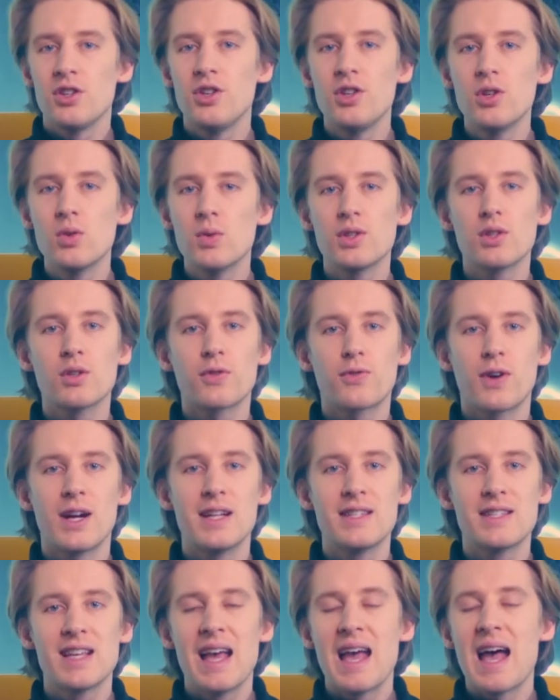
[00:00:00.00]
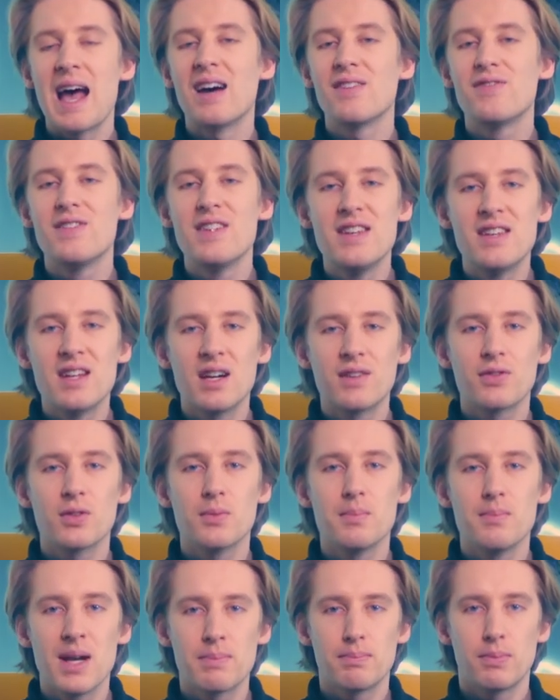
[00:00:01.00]
you and your friends have never
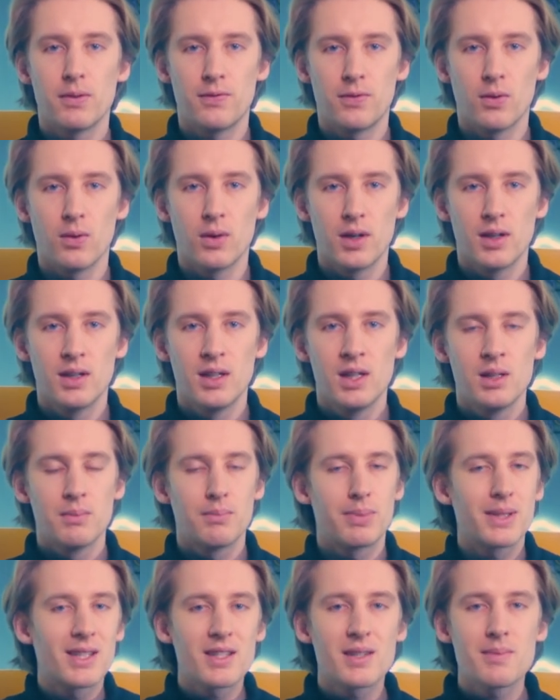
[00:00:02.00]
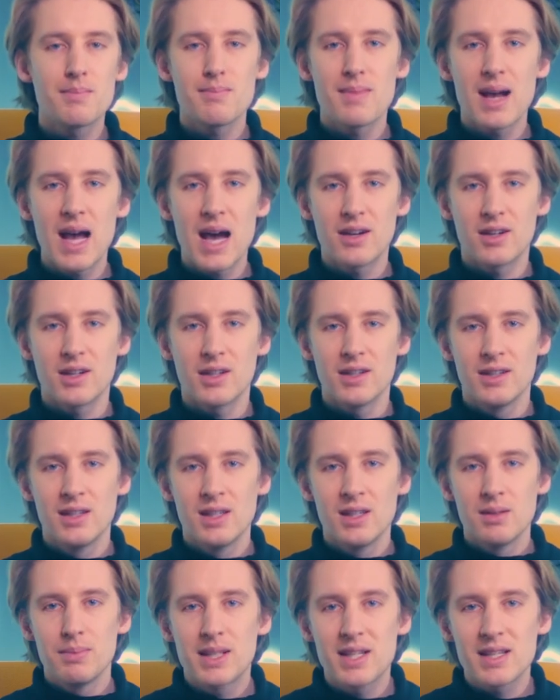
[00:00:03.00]
met before. But it doesn't matter
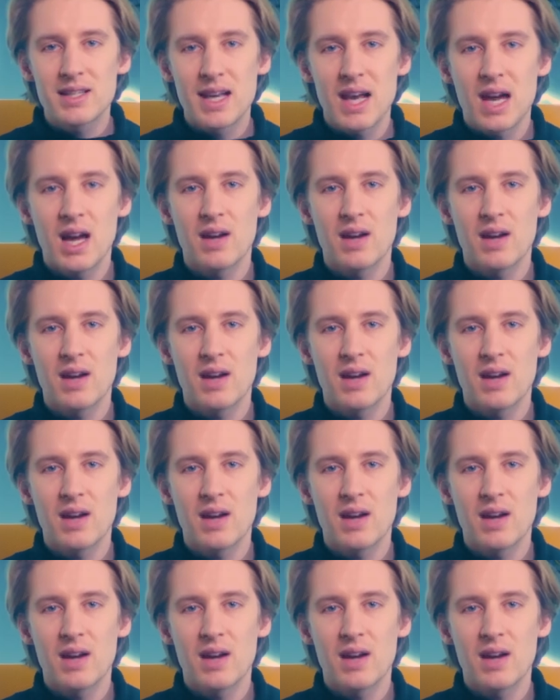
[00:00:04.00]
because